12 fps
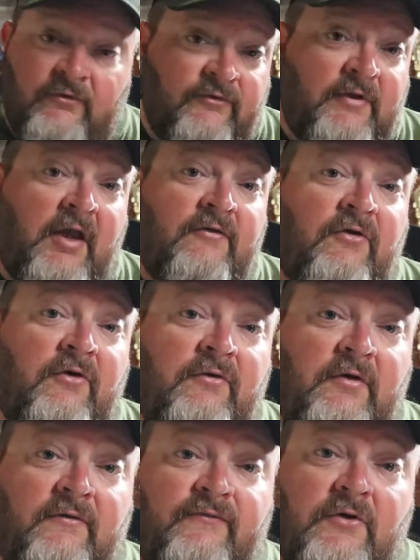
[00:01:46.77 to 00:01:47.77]
So stay
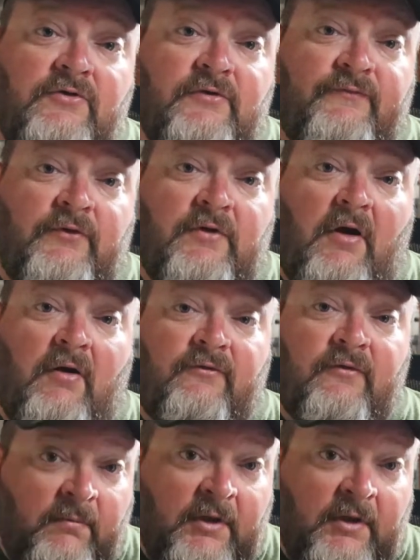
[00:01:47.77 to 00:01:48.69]
tuned in the future for those.